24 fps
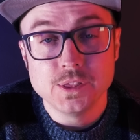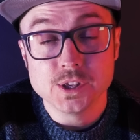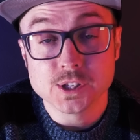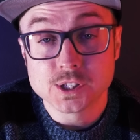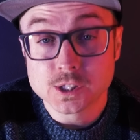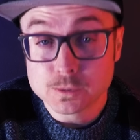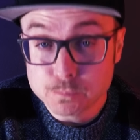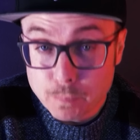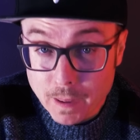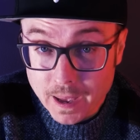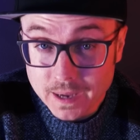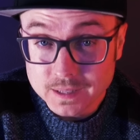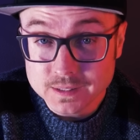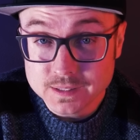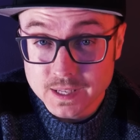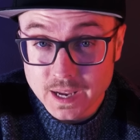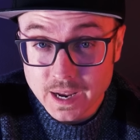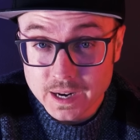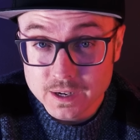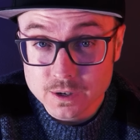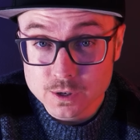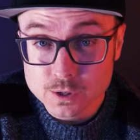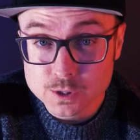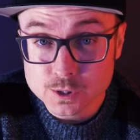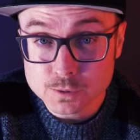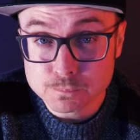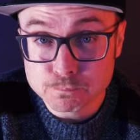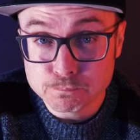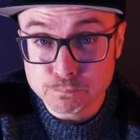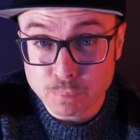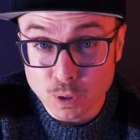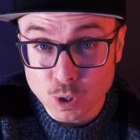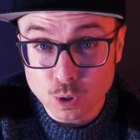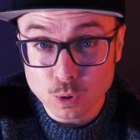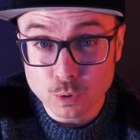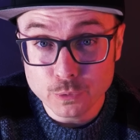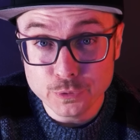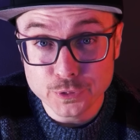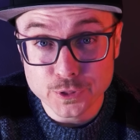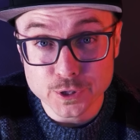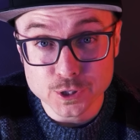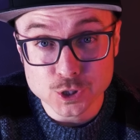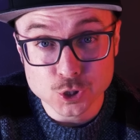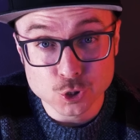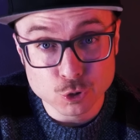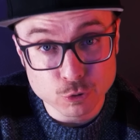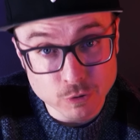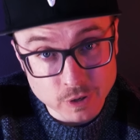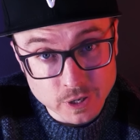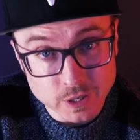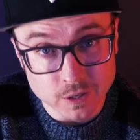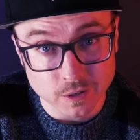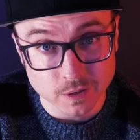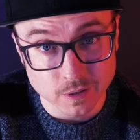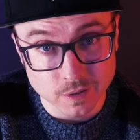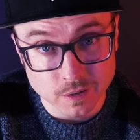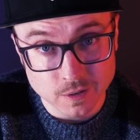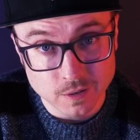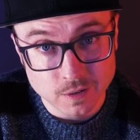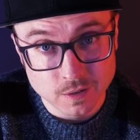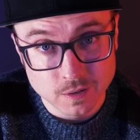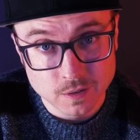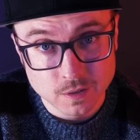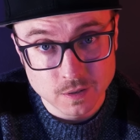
the spectators pulled the trigger.